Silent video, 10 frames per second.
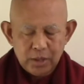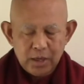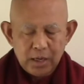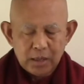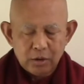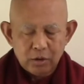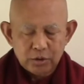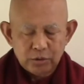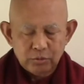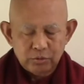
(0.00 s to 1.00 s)
And
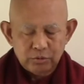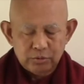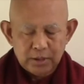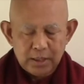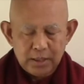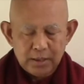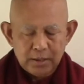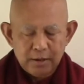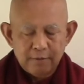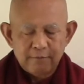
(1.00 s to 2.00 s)
also you can
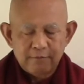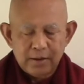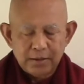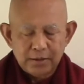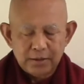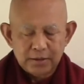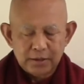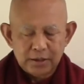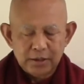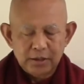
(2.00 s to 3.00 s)
find it
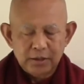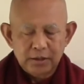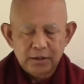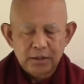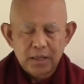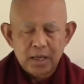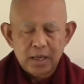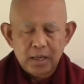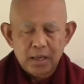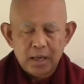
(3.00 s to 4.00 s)
in the
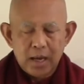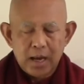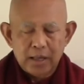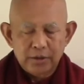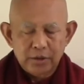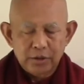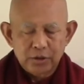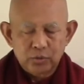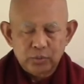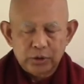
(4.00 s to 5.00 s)
others.
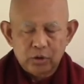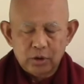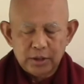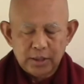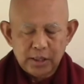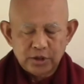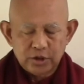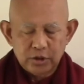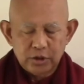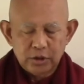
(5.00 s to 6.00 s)
We call it
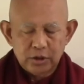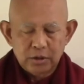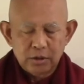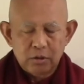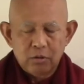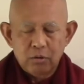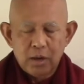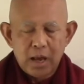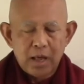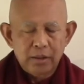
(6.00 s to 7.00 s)
external. All
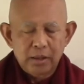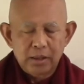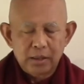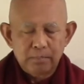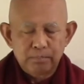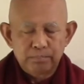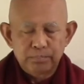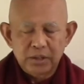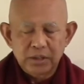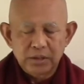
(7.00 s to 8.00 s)
other
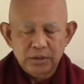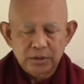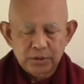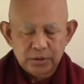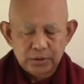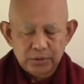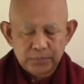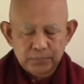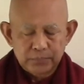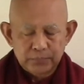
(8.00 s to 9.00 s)
beings.
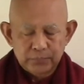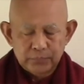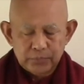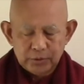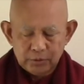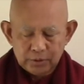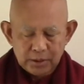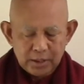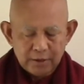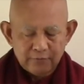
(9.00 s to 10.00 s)
You can
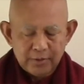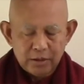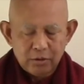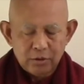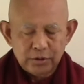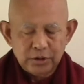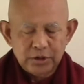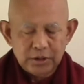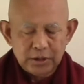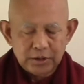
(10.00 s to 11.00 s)
identify all these
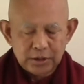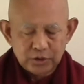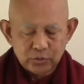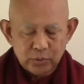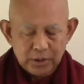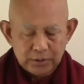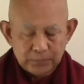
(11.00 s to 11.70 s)
things as well.